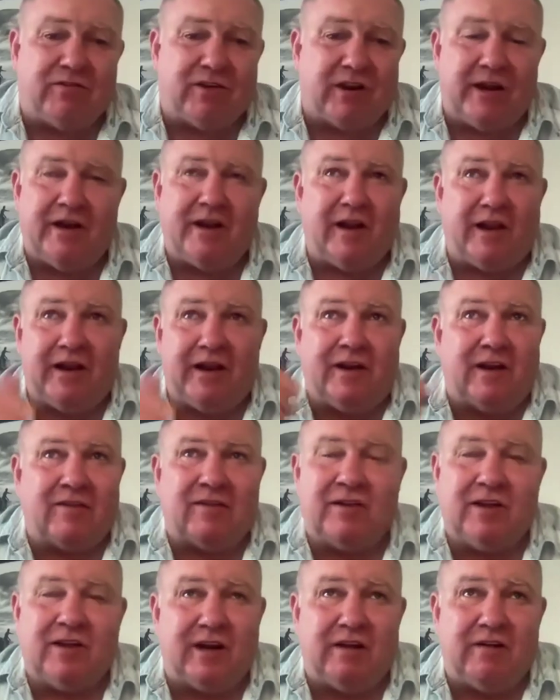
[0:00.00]
So he
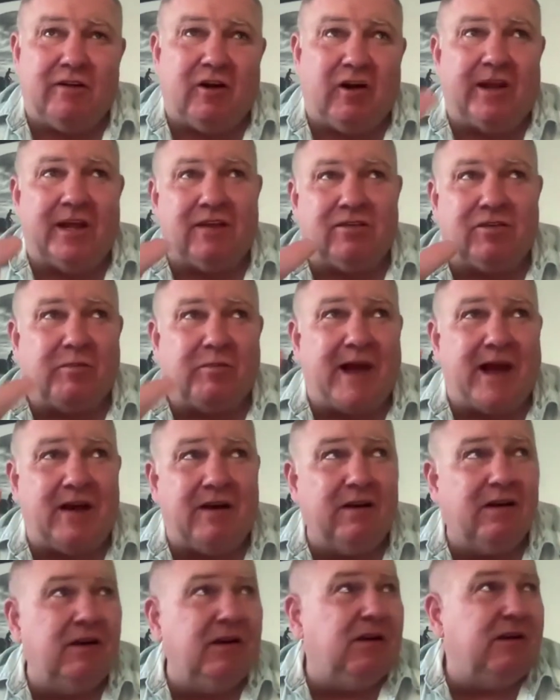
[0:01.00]
doesn't get, he gets
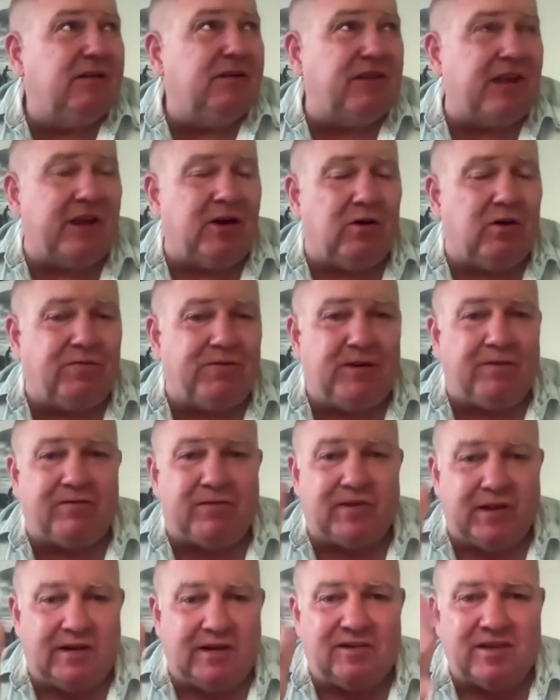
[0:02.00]
about 10 or
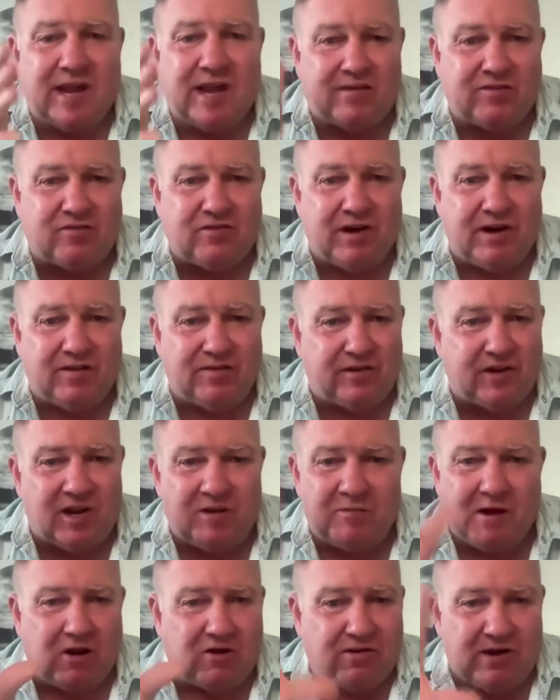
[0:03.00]
15 text credits and
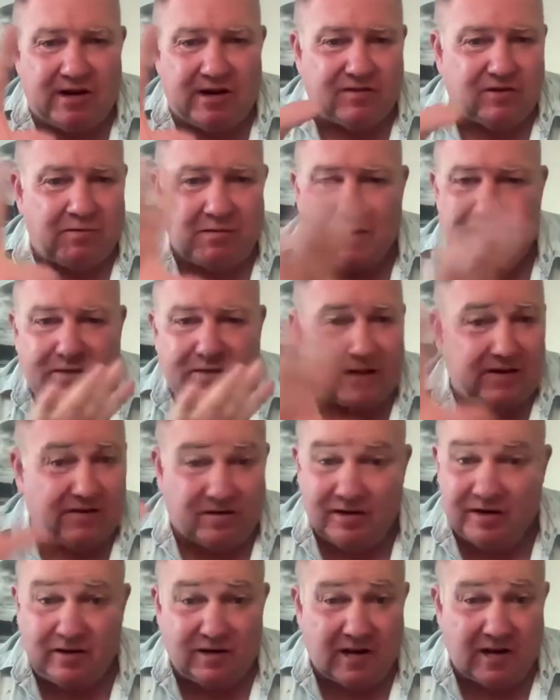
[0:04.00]
email credits a month.
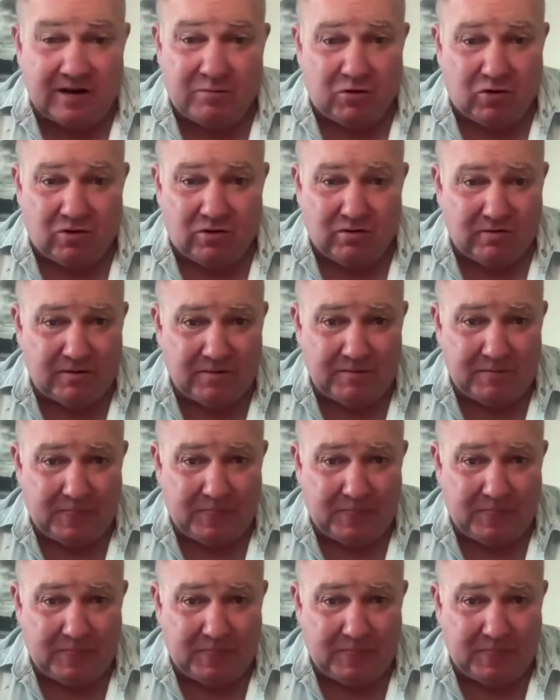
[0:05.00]
That's it, no more.